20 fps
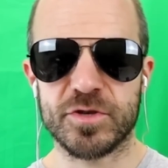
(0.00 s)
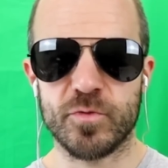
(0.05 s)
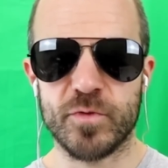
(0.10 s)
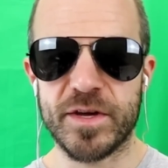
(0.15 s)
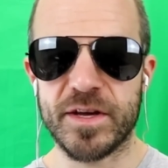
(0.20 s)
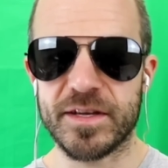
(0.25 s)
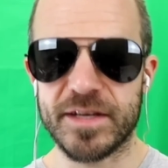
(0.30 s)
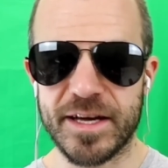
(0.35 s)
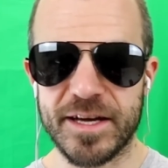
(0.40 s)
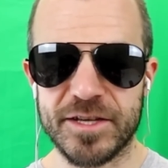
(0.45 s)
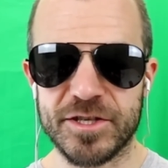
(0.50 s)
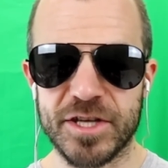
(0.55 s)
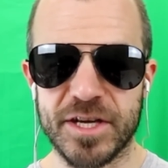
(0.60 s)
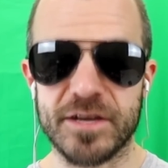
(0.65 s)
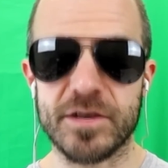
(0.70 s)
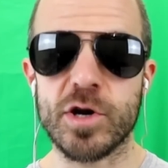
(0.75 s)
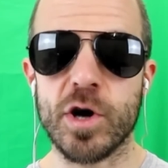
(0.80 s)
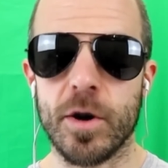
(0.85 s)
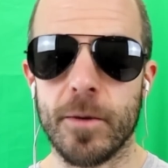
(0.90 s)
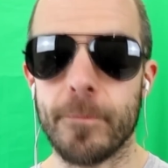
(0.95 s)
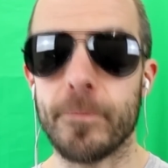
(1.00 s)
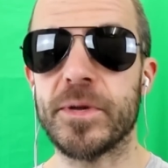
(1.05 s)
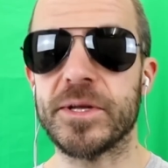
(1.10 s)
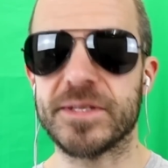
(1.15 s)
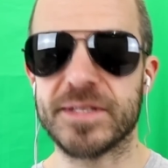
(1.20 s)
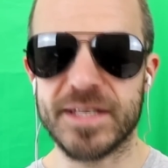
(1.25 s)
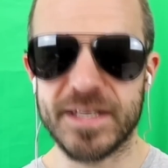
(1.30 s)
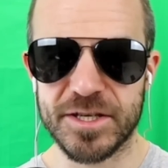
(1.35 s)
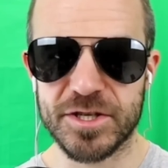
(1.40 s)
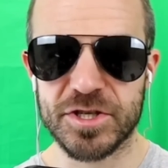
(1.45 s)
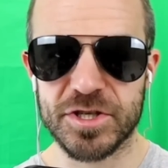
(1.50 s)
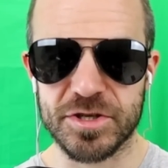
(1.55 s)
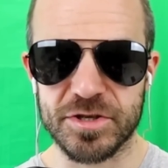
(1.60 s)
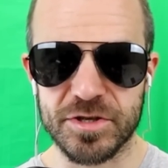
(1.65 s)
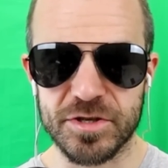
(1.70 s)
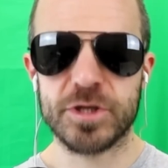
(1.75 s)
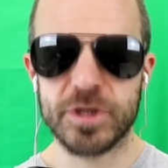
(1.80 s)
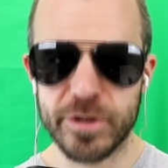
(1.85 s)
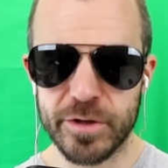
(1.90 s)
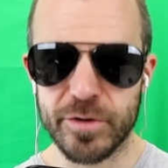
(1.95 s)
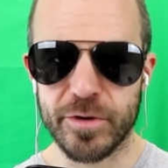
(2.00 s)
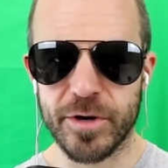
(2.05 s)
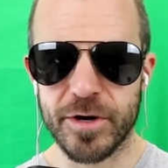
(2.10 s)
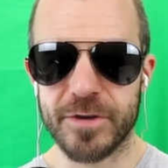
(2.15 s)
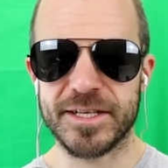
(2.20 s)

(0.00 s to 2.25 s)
we engage in competition to